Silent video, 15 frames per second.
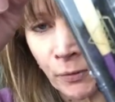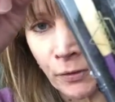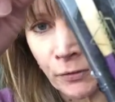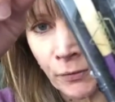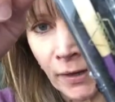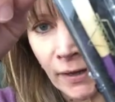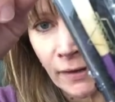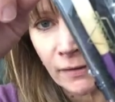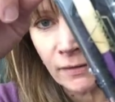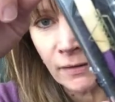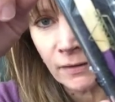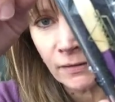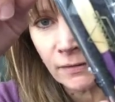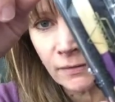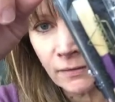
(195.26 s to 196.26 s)
thread.
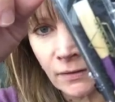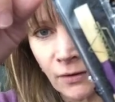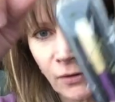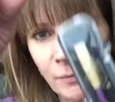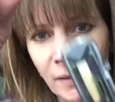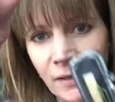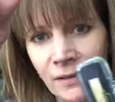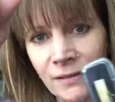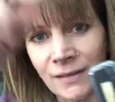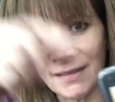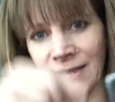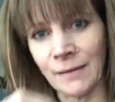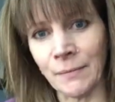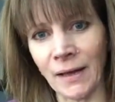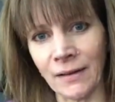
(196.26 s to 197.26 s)
Oh my goodness,
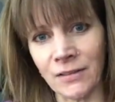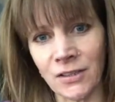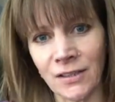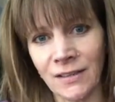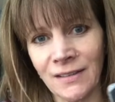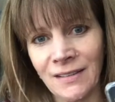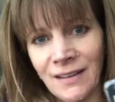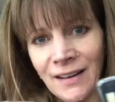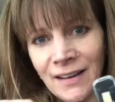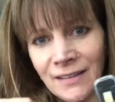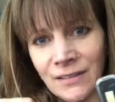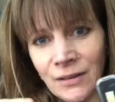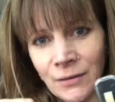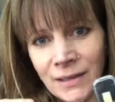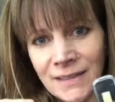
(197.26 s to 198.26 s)
I match. I had
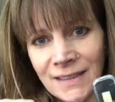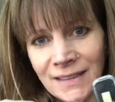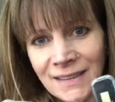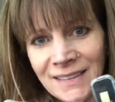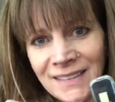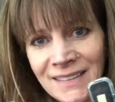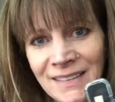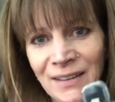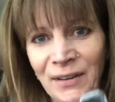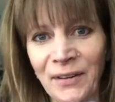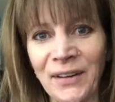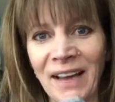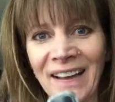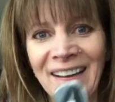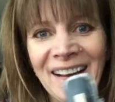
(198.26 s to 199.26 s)
no idea.
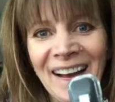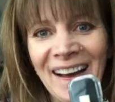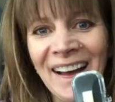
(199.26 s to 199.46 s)
Okay,